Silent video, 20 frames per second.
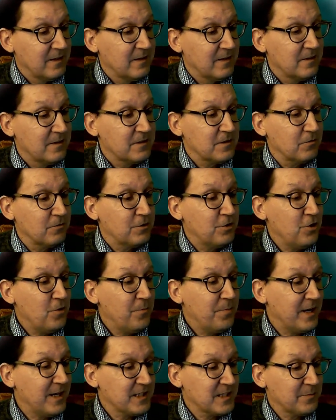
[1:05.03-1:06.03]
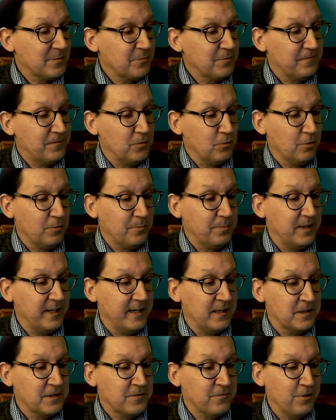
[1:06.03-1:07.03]
So two possible floor
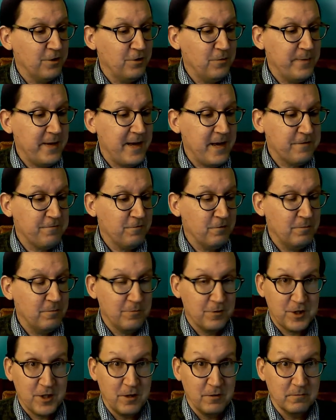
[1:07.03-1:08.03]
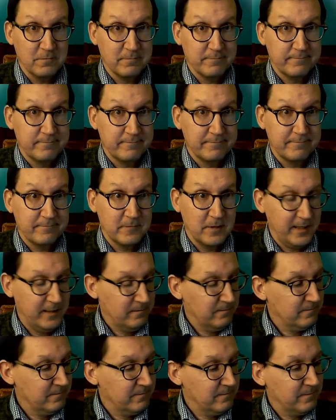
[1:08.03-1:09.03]
plans for a new bathroom are shown. All right.
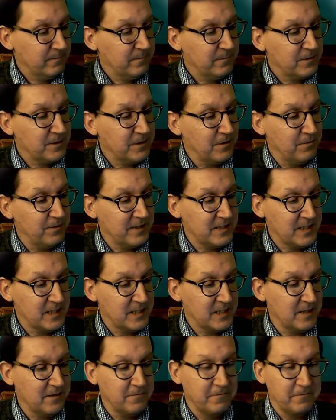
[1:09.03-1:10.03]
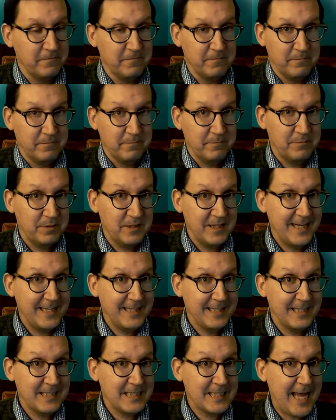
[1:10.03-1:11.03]
So this is a plan
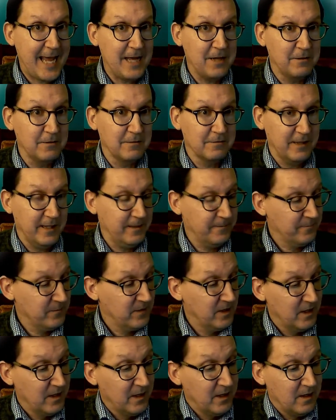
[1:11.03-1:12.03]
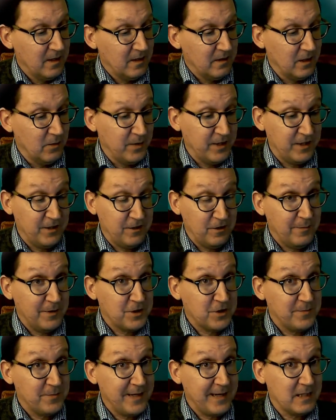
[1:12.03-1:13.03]
in scale, right? Now we don't know
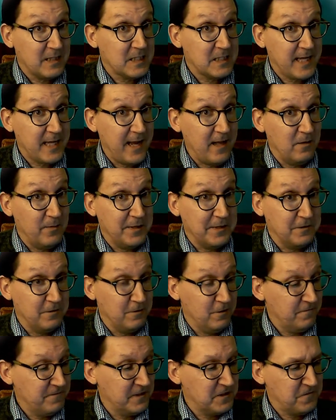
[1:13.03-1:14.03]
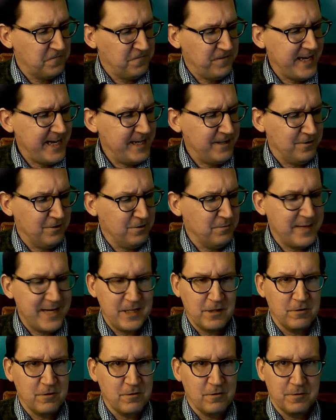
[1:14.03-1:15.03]
much about the scale. We don't know if it's feet or
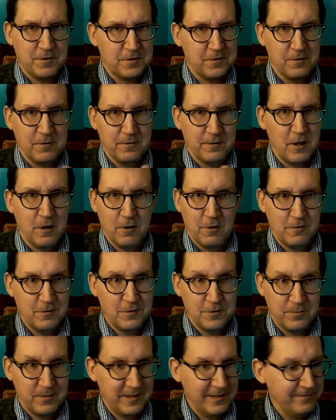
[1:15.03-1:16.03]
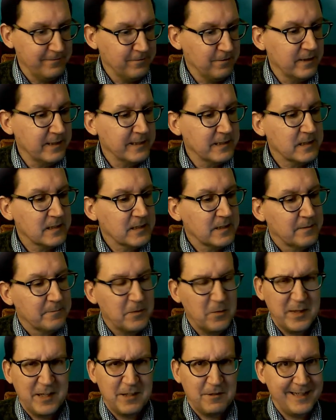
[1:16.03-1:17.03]
meters or yards or whatever it is,
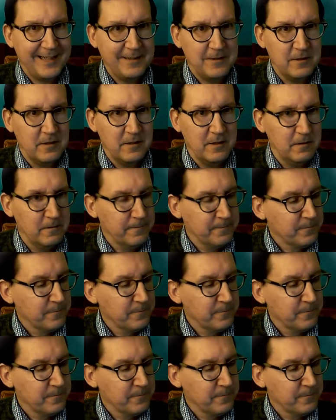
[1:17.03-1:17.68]
but we don't need to know.